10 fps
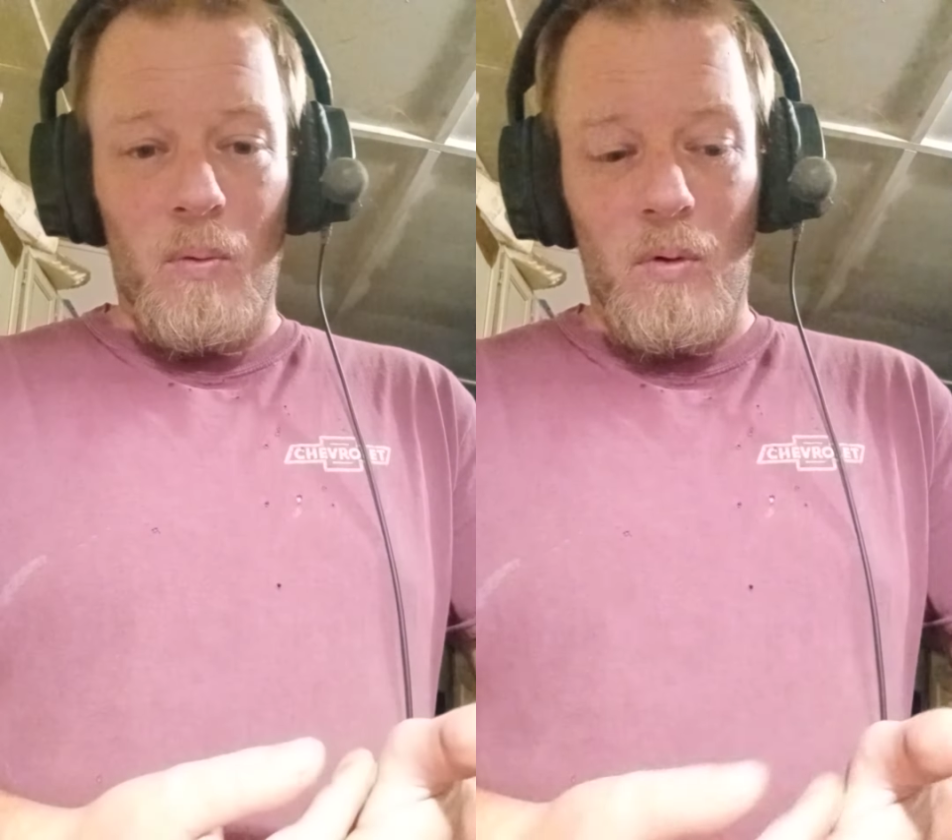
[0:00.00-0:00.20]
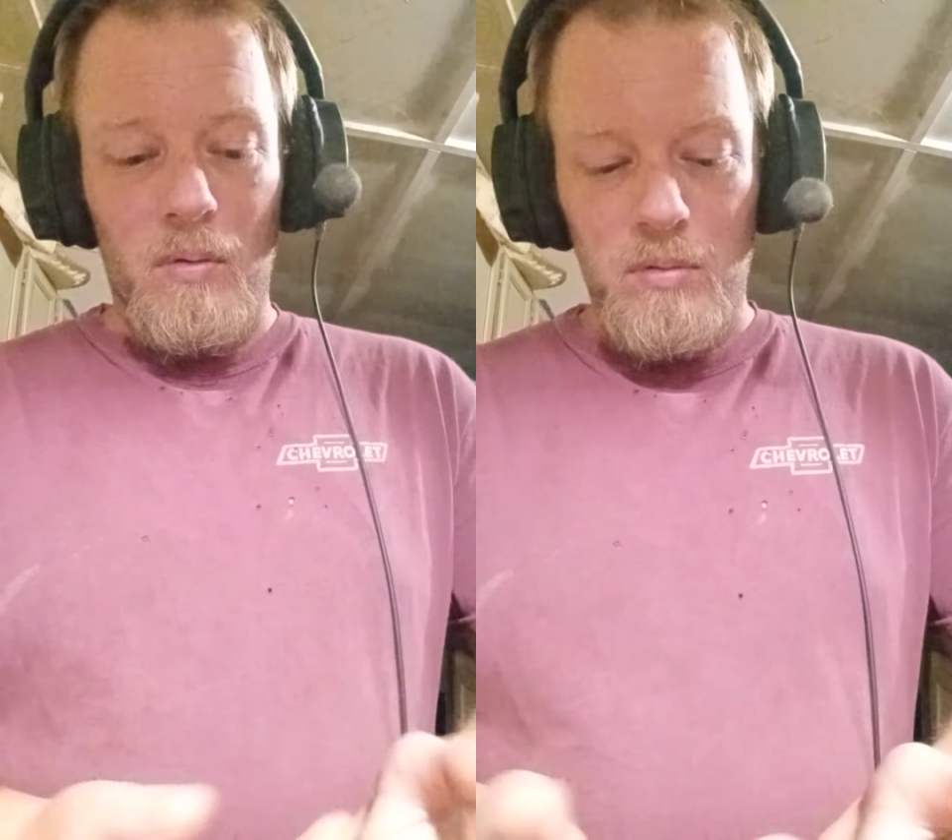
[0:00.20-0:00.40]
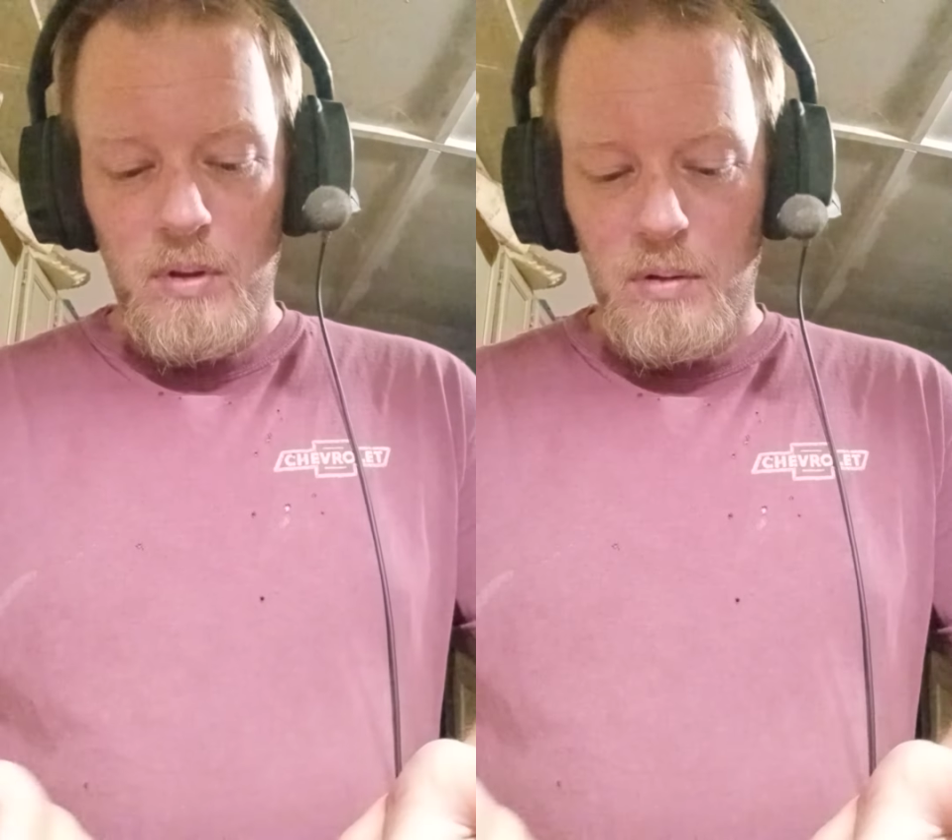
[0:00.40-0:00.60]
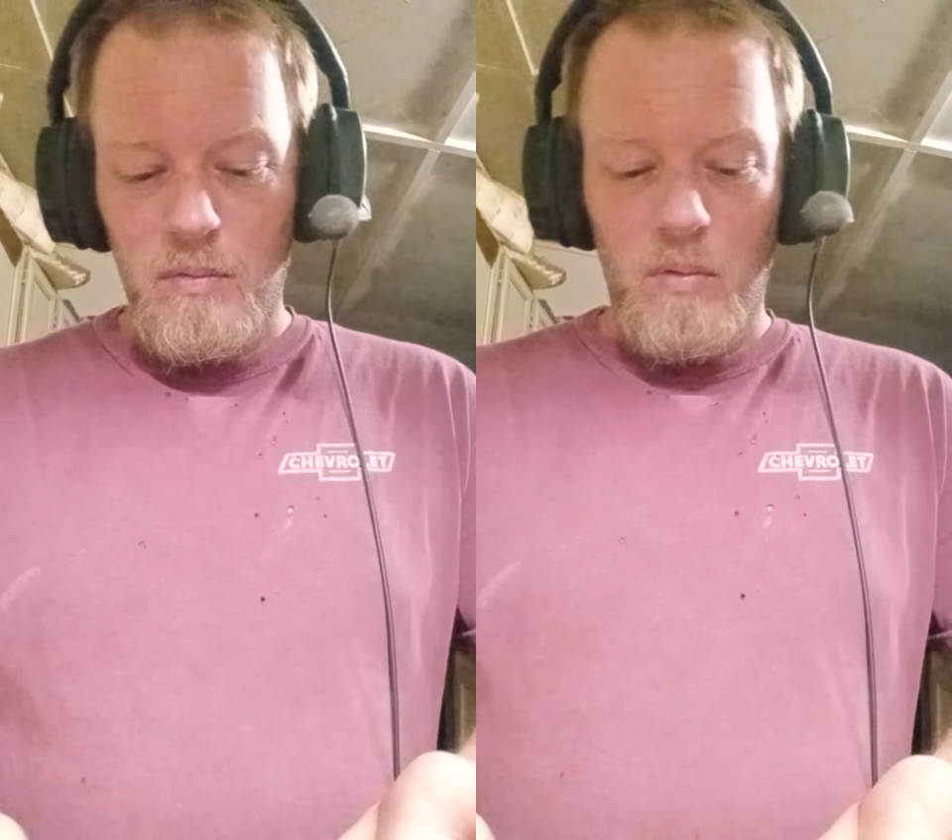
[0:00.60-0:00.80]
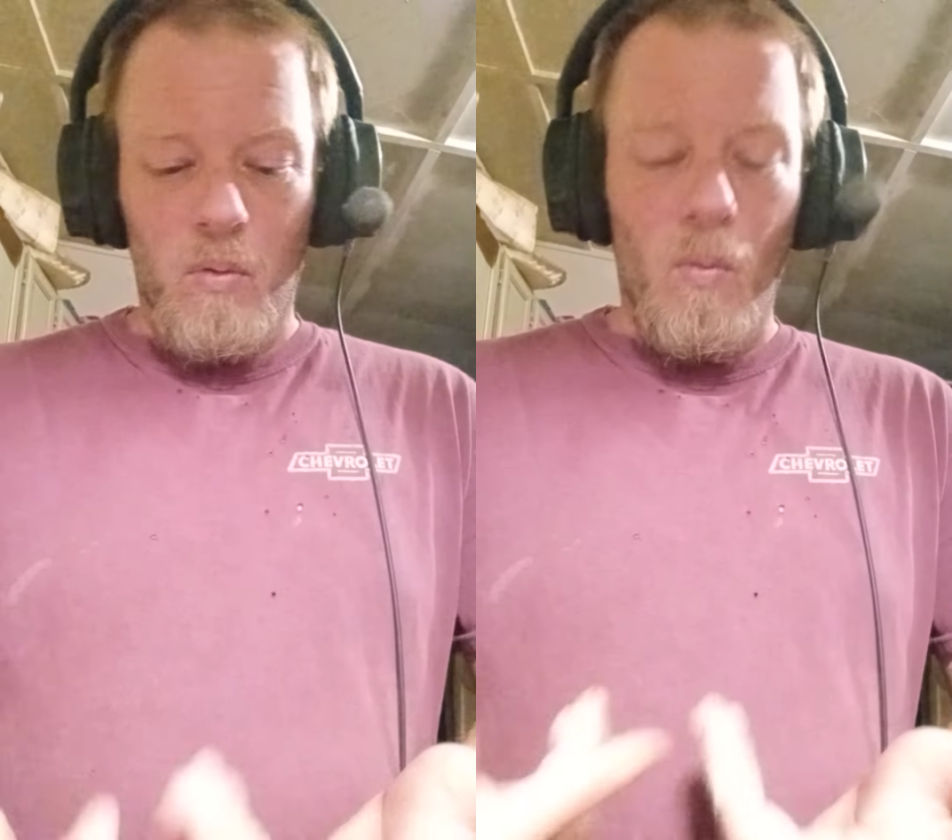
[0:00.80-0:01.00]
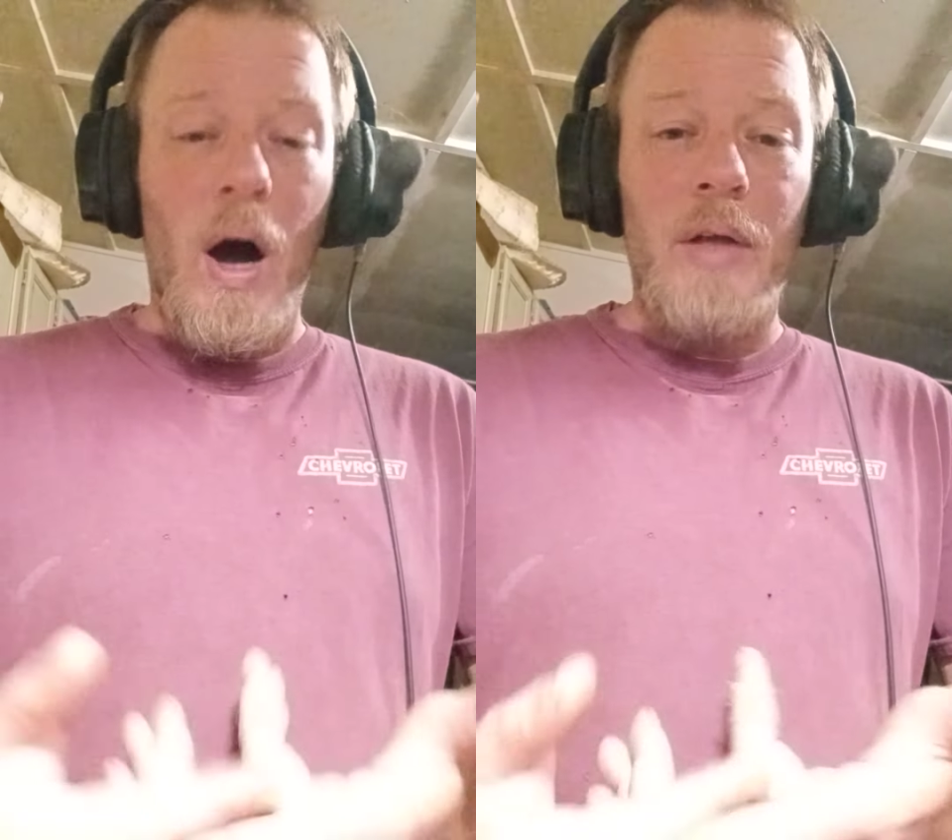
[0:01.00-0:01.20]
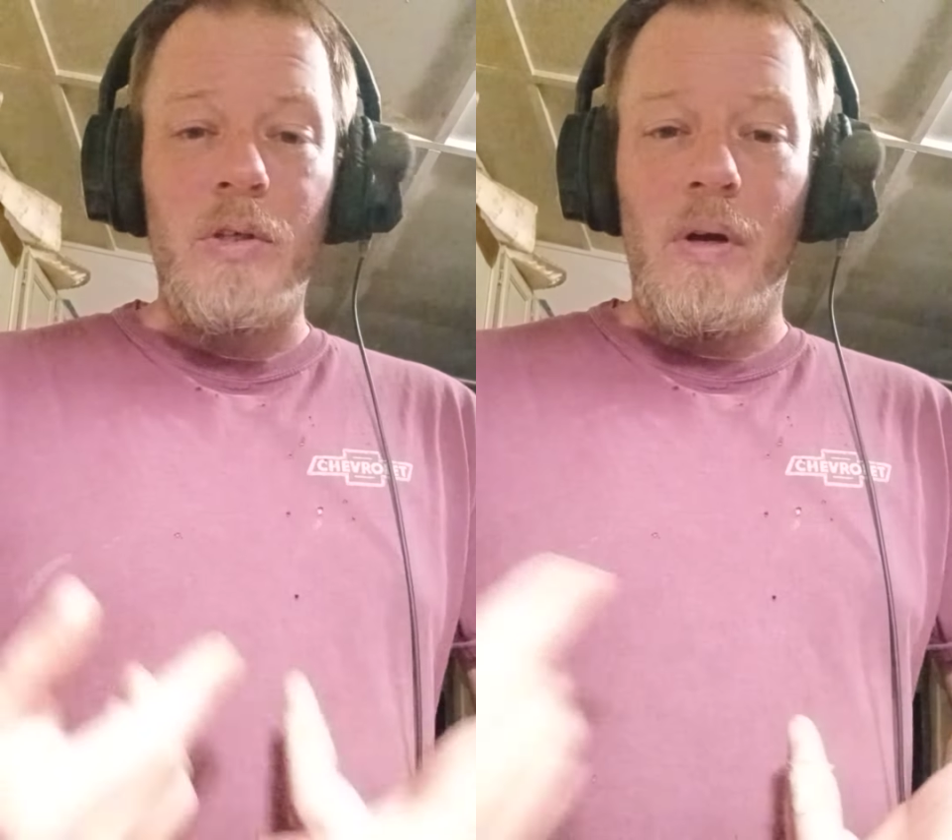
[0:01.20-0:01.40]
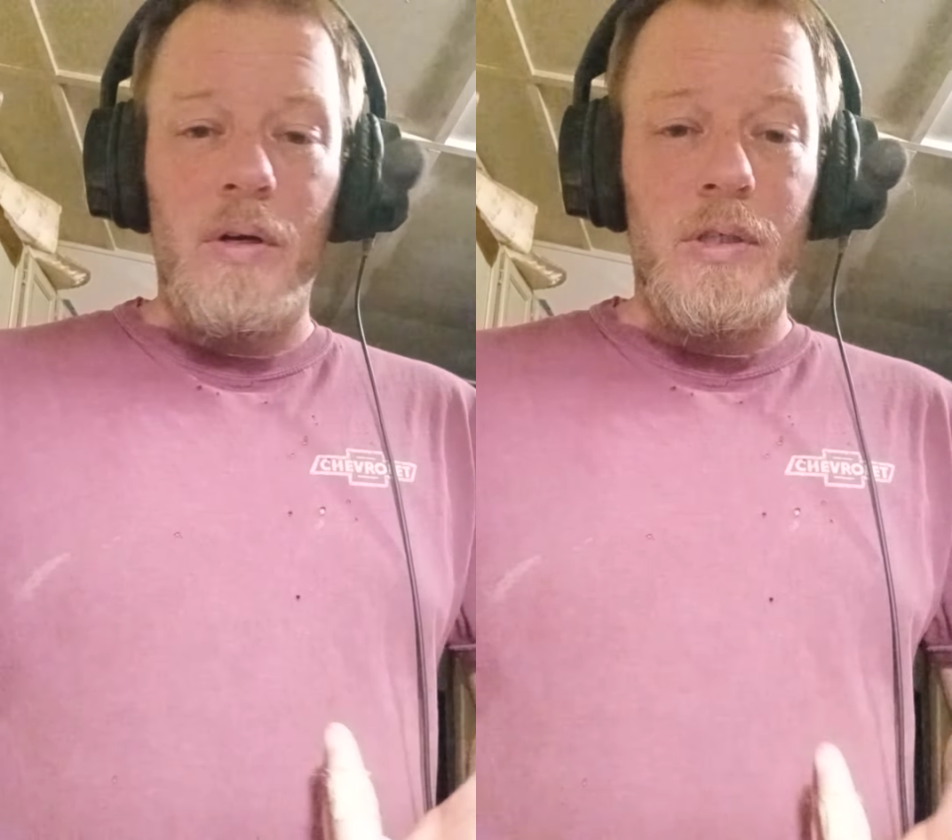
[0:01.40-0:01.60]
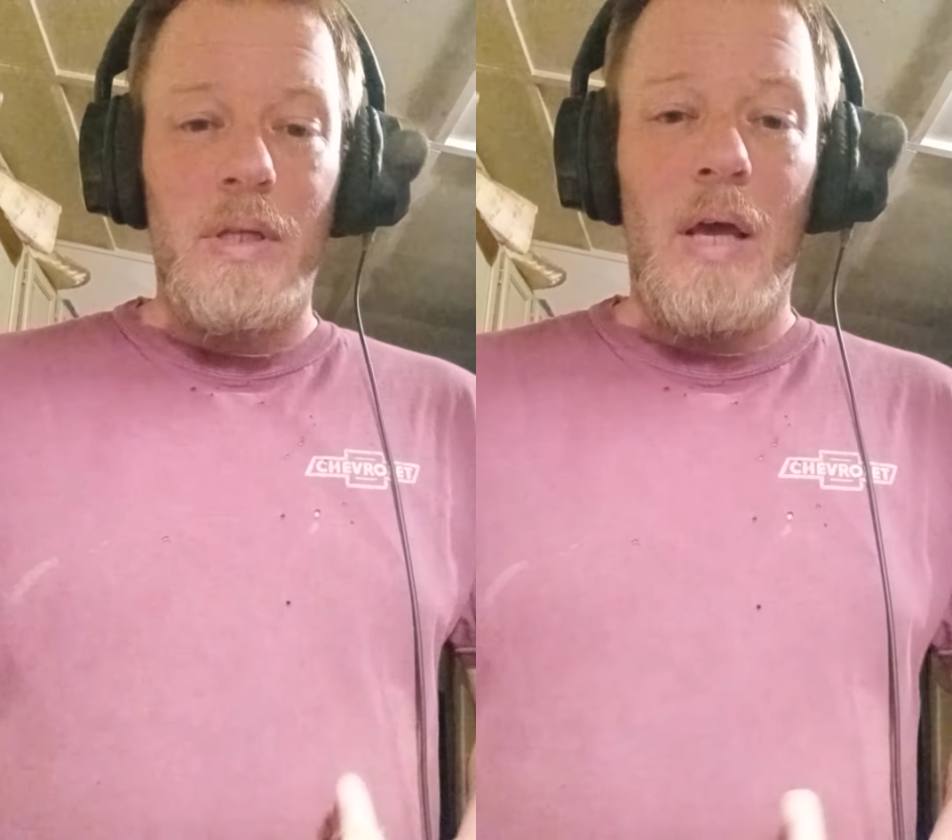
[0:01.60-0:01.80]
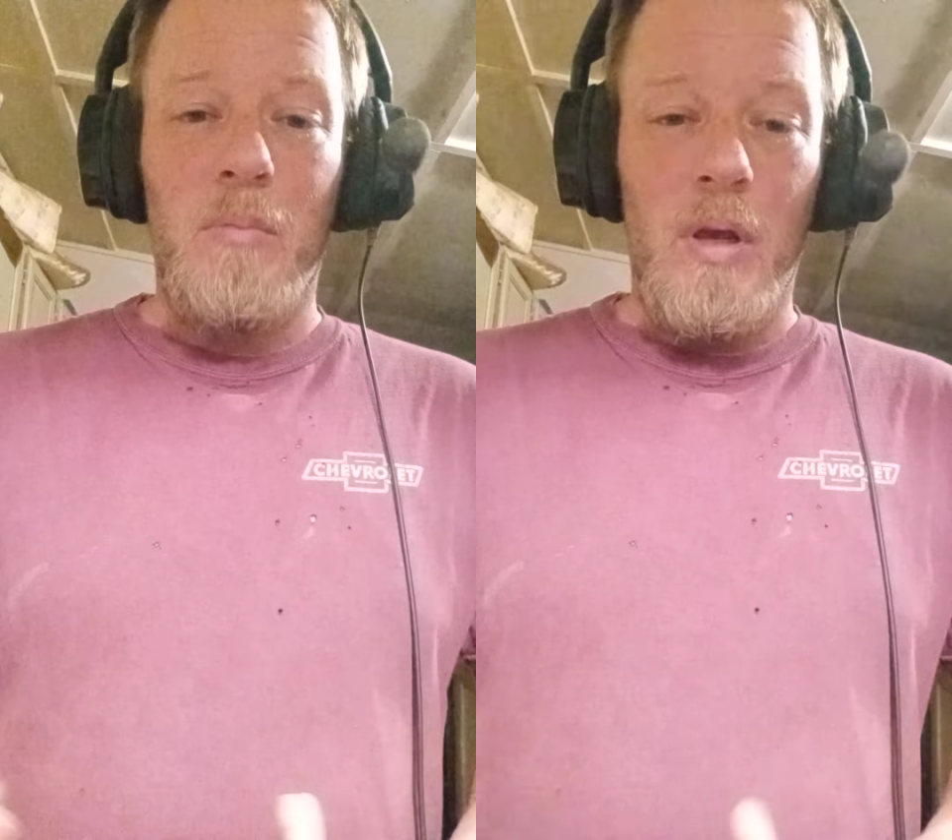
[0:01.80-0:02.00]
will watch and
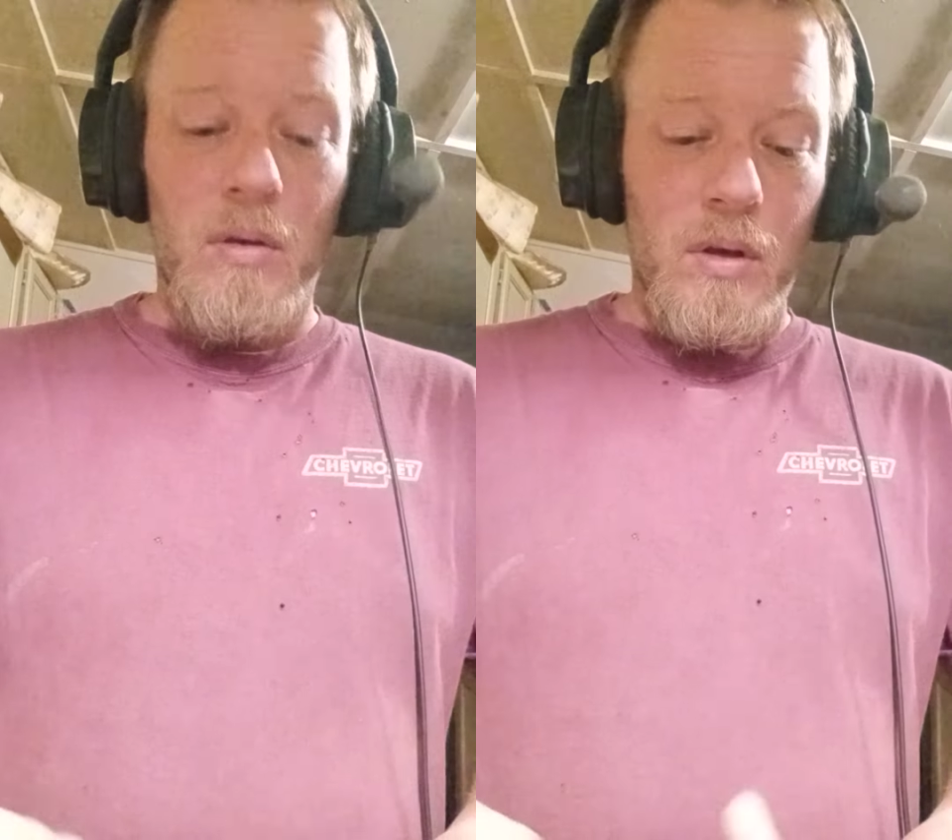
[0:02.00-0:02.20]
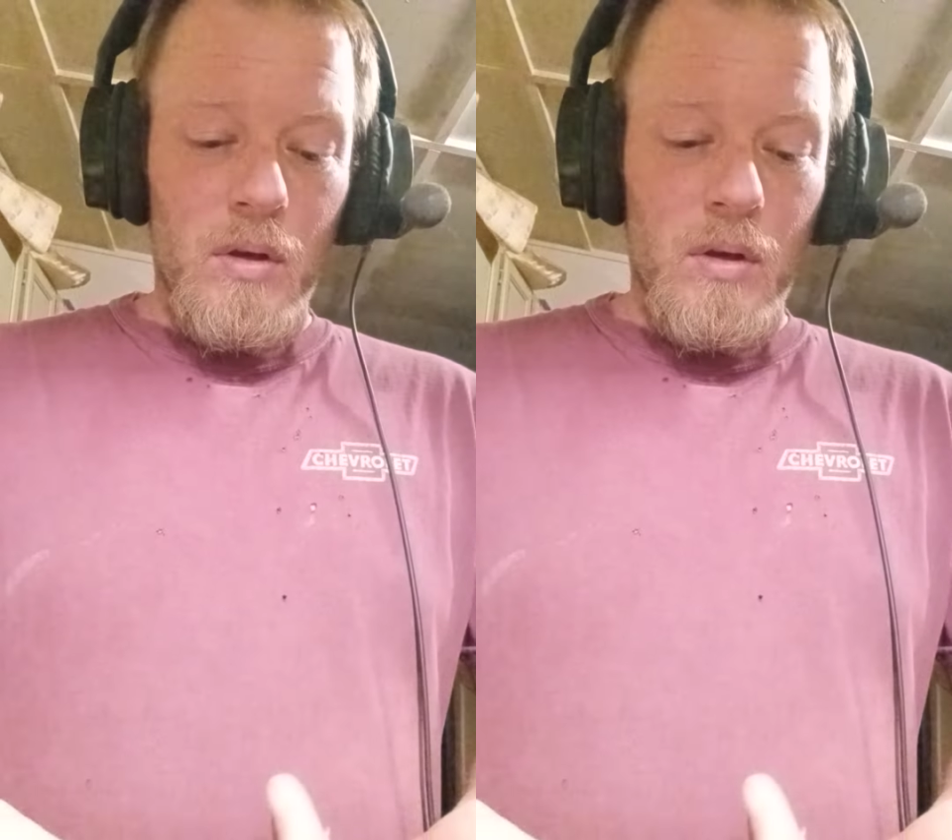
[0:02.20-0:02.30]
understand me.